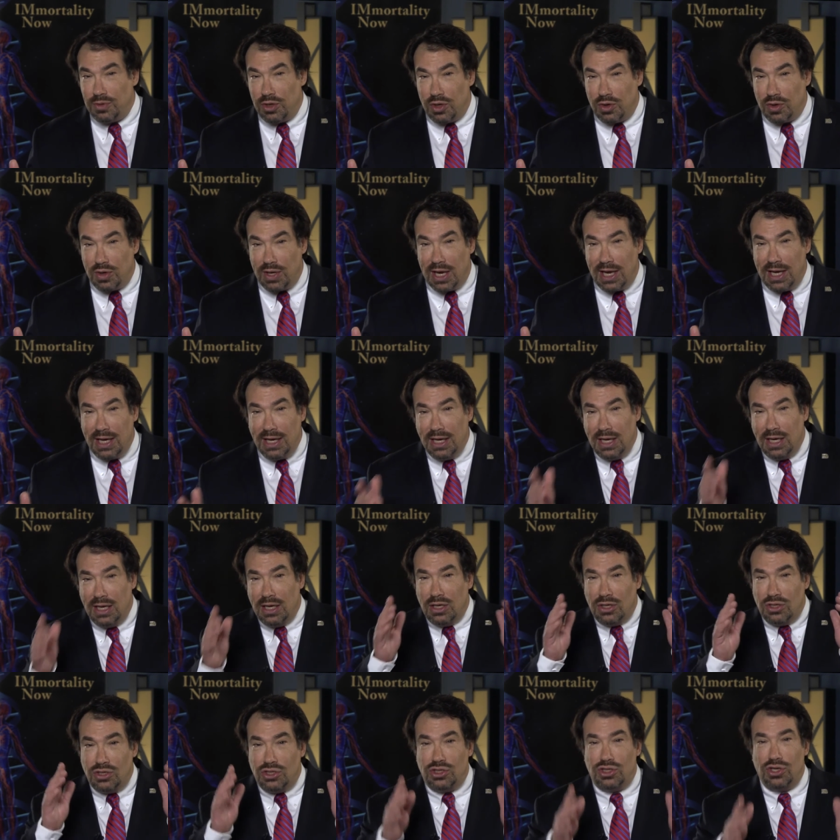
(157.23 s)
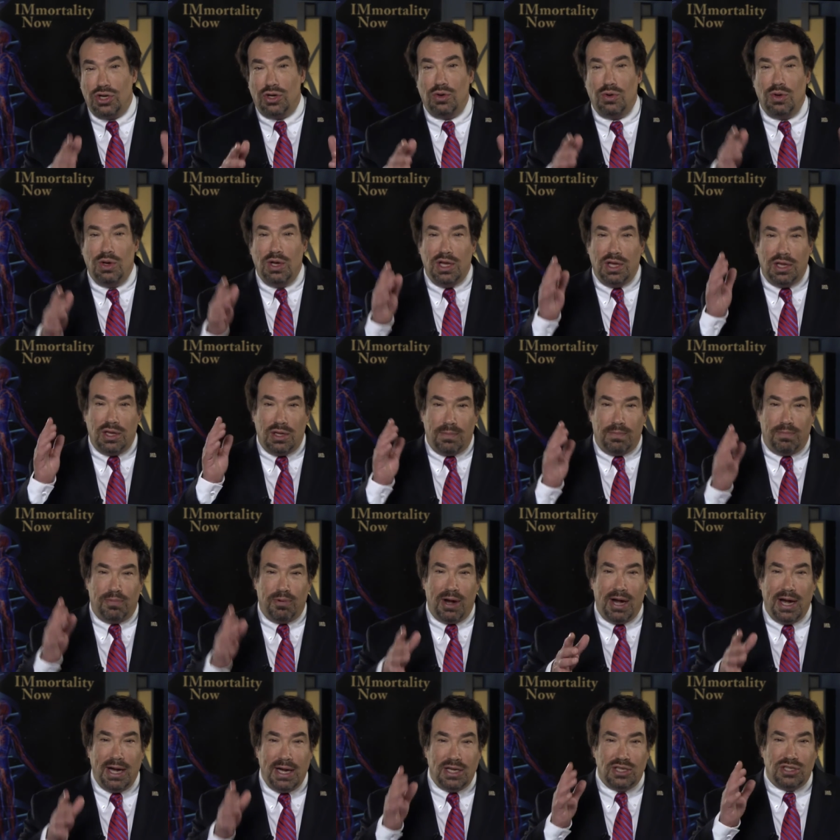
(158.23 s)
okay? So the
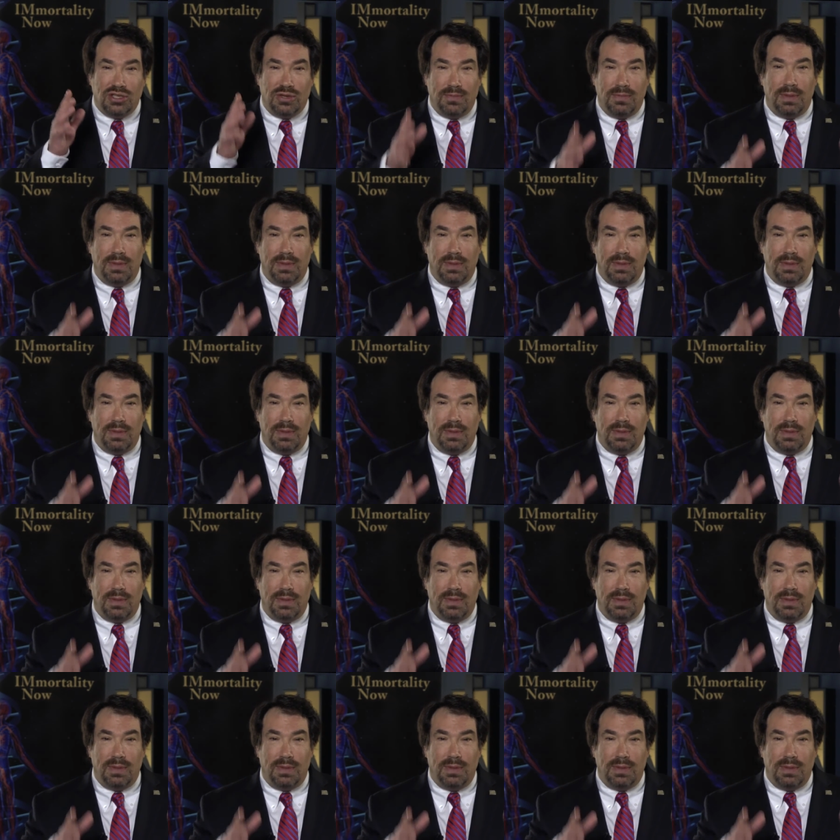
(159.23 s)
brain is a